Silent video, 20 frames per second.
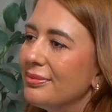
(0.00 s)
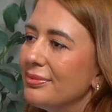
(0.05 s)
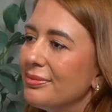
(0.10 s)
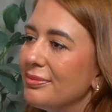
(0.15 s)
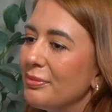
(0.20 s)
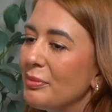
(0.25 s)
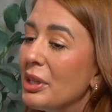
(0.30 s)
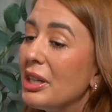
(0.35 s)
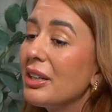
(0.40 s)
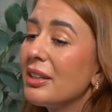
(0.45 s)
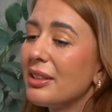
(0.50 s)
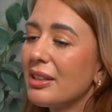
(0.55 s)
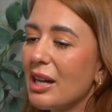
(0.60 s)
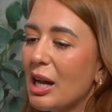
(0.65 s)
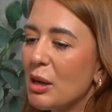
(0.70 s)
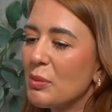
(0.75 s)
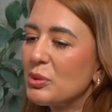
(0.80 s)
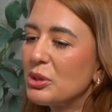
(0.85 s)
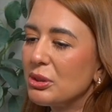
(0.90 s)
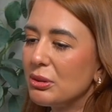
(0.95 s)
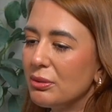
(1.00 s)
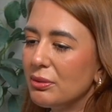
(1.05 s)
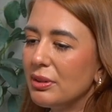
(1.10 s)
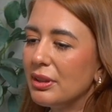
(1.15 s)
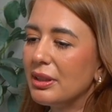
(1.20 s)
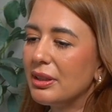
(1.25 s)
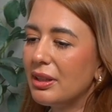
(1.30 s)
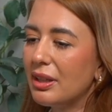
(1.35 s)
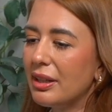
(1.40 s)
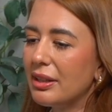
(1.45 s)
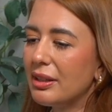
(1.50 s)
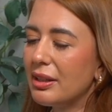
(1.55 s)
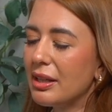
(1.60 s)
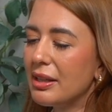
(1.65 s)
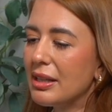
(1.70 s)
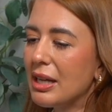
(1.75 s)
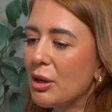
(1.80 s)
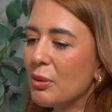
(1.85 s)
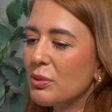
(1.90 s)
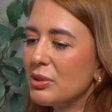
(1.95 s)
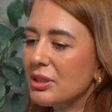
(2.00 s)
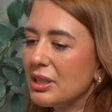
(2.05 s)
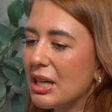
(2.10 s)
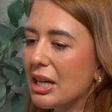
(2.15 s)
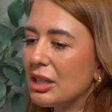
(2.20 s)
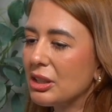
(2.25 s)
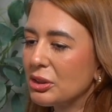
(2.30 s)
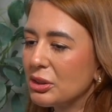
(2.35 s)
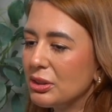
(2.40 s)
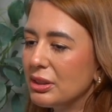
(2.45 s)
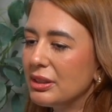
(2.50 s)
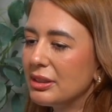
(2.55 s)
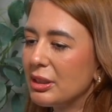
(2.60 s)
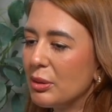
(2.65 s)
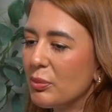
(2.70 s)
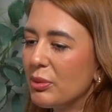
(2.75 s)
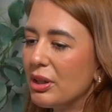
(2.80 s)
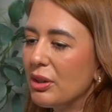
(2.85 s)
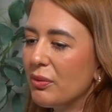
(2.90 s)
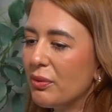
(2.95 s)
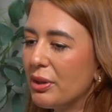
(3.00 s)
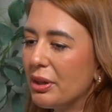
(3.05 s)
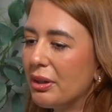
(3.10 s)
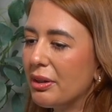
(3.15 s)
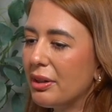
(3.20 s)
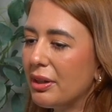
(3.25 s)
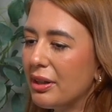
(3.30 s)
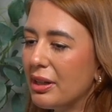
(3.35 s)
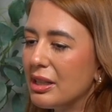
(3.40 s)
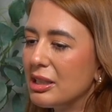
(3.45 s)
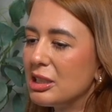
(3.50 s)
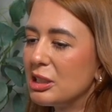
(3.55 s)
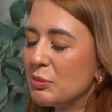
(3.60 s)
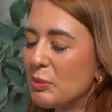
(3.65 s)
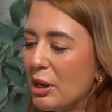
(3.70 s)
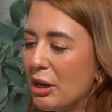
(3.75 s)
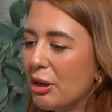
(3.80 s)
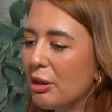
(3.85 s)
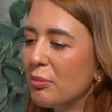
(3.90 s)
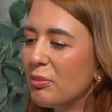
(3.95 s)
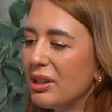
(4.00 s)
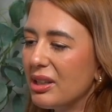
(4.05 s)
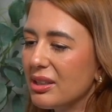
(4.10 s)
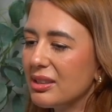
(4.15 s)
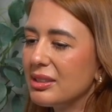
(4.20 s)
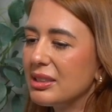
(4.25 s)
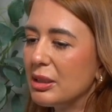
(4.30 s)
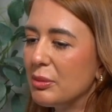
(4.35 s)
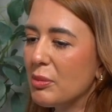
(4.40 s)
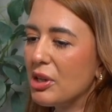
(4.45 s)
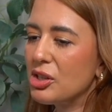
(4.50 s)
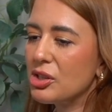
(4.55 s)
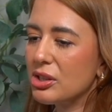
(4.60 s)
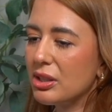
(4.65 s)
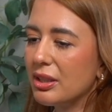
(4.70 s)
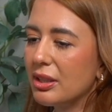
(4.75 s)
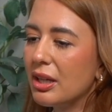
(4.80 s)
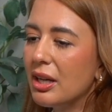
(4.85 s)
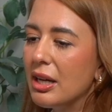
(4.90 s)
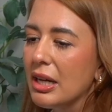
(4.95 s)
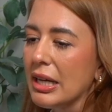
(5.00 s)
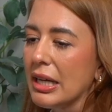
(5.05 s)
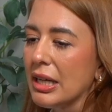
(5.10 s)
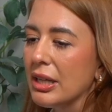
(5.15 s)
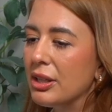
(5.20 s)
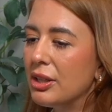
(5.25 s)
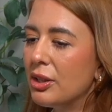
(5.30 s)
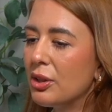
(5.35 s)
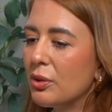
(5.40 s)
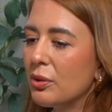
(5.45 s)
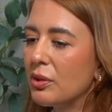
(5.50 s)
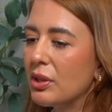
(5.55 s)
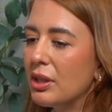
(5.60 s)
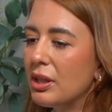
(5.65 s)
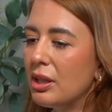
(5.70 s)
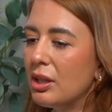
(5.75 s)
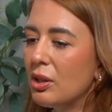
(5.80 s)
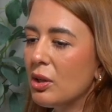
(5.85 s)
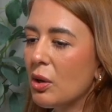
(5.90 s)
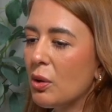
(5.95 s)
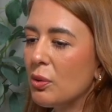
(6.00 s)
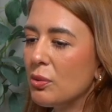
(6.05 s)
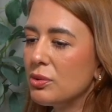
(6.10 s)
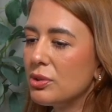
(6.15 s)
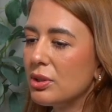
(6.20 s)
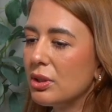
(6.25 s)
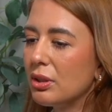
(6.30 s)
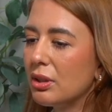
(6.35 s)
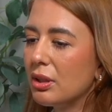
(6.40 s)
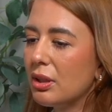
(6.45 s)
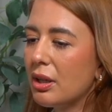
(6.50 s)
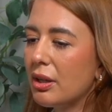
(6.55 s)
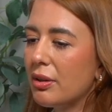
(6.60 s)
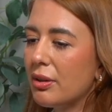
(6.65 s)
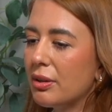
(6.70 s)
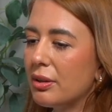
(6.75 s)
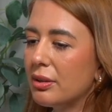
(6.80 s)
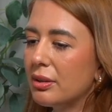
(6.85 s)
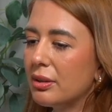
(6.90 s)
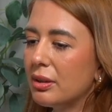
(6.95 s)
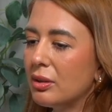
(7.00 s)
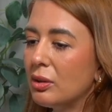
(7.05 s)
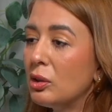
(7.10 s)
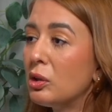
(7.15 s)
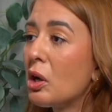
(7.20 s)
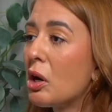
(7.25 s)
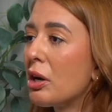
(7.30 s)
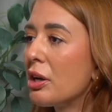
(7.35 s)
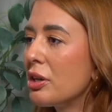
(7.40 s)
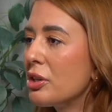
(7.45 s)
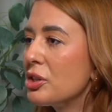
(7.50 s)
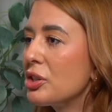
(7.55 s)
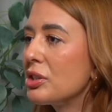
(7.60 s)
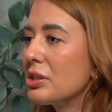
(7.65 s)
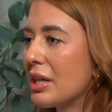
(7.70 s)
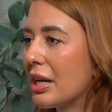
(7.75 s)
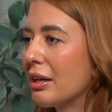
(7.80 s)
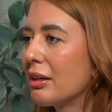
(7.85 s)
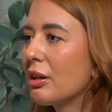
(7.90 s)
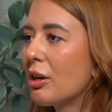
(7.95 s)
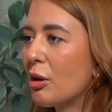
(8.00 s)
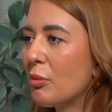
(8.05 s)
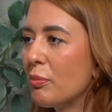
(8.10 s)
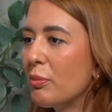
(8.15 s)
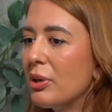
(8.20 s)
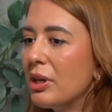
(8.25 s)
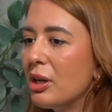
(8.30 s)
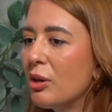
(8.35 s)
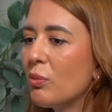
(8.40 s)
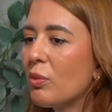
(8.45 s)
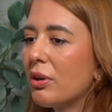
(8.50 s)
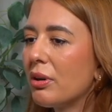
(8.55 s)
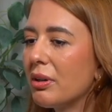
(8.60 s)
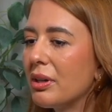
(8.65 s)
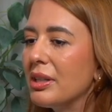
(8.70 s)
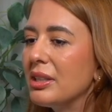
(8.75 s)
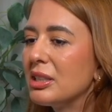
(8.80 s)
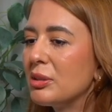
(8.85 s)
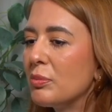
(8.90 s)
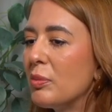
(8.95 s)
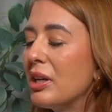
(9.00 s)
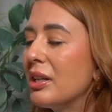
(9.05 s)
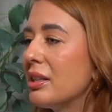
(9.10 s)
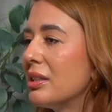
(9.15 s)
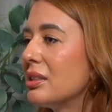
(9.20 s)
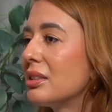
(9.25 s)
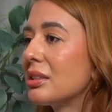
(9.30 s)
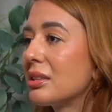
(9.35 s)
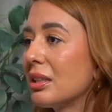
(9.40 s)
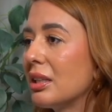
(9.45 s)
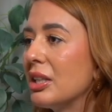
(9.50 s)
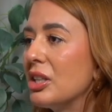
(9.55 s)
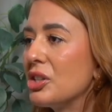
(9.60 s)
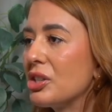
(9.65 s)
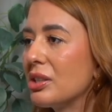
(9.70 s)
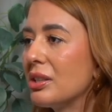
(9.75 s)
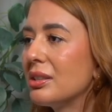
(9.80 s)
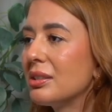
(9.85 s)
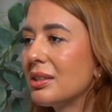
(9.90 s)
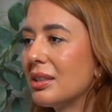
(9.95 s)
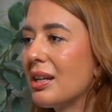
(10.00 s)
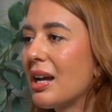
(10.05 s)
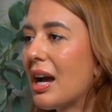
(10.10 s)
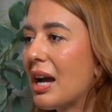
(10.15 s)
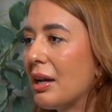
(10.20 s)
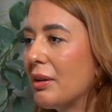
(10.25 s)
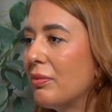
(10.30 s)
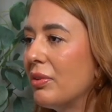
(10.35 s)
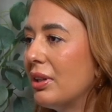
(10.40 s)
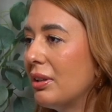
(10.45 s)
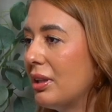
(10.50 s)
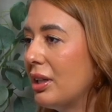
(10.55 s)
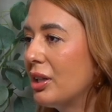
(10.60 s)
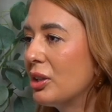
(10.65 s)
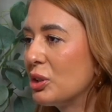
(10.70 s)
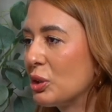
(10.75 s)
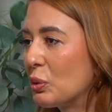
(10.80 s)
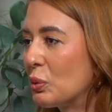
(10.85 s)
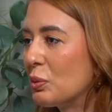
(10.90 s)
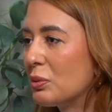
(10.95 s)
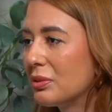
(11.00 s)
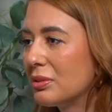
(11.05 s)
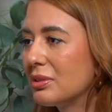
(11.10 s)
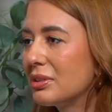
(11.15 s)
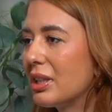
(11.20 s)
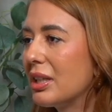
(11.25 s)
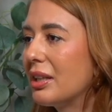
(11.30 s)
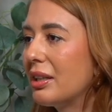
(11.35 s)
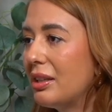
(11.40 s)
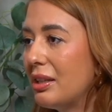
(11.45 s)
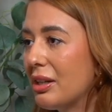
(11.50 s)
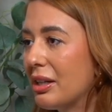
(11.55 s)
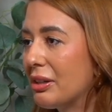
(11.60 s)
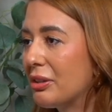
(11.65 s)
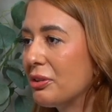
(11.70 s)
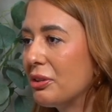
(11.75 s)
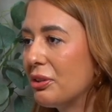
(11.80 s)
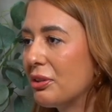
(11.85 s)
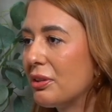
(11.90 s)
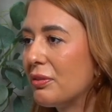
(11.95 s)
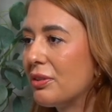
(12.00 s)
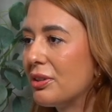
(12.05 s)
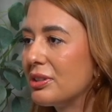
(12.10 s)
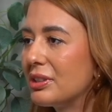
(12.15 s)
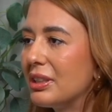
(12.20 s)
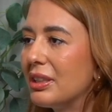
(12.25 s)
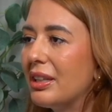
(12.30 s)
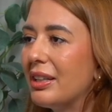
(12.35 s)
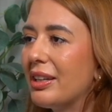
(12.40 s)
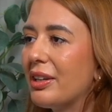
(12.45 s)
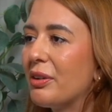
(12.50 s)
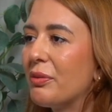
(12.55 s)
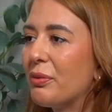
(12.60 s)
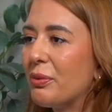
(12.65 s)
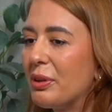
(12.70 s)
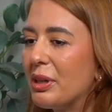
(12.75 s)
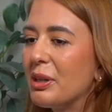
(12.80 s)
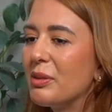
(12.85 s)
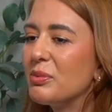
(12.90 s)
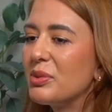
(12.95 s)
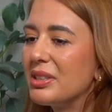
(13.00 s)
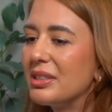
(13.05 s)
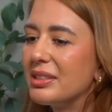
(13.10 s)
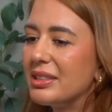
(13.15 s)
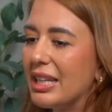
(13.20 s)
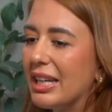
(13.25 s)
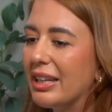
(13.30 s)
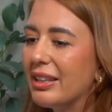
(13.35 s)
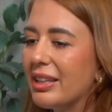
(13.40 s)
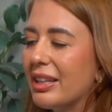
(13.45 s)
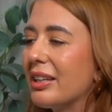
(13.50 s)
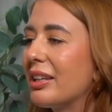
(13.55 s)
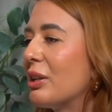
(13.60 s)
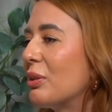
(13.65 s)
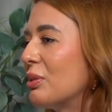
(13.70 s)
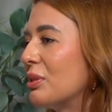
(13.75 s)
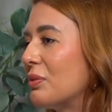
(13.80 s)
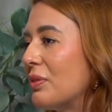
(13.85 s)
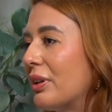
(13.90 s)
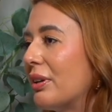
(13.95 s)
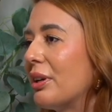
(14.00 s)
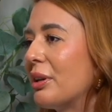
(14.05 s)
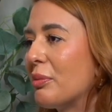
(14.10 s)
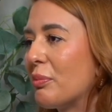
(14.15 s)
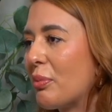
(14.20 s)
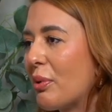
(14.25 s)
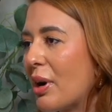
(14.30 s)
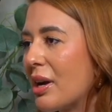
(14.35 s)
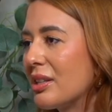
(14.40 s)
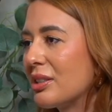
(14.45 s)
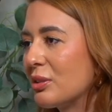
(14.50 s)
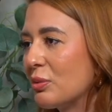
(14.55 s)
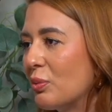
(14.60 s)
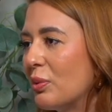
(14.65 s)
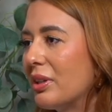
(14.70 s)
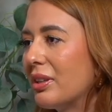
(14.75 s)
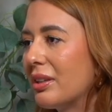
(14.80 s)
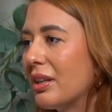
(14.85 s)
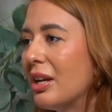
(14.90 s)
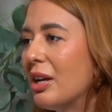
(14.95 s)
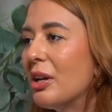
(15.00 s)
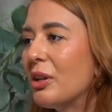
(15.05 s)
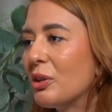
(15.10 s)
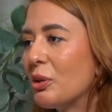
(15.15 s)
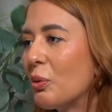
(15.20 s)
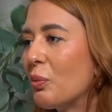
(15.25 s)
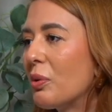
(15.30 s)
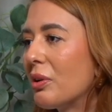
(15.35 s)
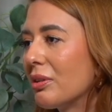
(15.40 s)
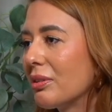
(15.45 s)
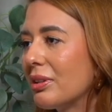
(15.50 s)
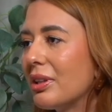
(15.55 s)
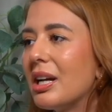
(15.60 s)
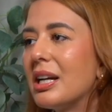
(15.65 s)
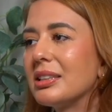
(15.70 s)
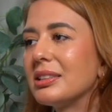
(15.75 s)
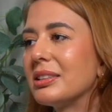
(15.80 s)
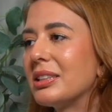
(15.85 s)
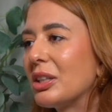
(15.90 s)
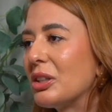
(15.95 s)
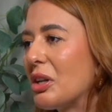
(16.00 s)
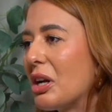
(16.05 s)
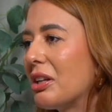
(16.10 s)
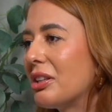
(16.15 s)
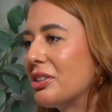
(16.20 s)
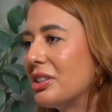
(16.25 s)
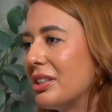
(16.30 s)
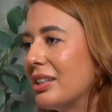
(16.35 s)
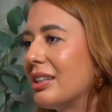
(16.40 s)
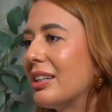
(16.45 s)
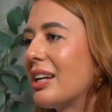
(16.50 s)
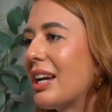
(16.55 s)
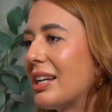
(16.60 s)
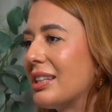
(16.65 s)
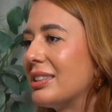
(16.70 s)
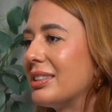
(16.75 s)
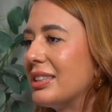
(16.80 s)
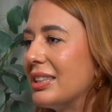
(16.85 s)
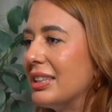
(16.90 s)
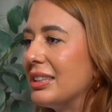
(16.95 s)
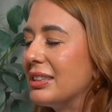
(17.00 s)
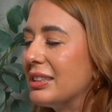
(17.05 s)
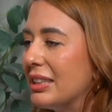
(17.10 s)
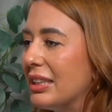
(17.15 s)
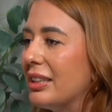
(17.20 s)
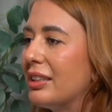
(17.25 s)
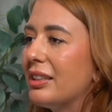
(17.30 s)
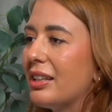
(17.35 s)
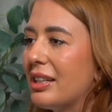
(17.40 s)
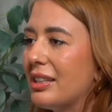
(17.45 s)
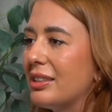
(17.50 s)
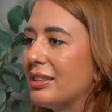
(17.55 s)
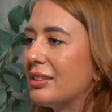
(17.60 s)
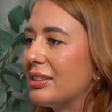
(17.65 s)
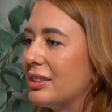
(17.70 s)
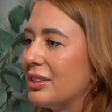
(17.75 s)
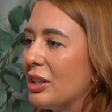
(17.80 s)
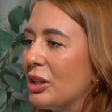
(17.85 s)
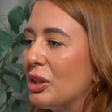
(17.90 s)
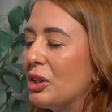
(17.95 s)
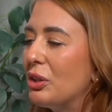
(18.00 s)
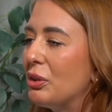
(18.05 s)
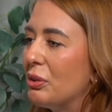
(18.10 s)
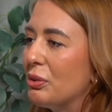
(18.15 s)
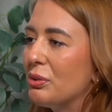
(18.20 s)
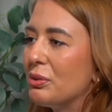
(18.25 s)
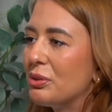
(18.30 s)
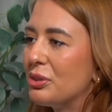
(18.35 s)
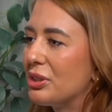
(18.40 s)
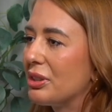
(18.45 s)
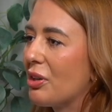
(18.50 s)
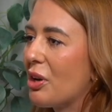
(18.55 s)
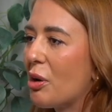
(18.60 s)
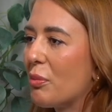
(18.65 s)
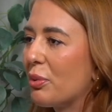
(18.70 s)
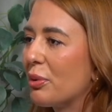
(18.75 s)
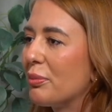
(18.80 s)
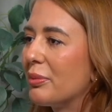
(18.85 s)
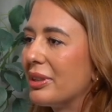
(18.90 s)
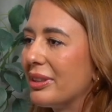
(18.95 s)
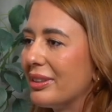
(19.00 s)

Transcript: Yeah, absolutely. And that was actually something very inspiring because he mentioned, he owns a large tech company where he's made installations in Ivy League schools like Yale University. And for him to say that he was very impressed with the world-class technology at STC, it's a huge compliment.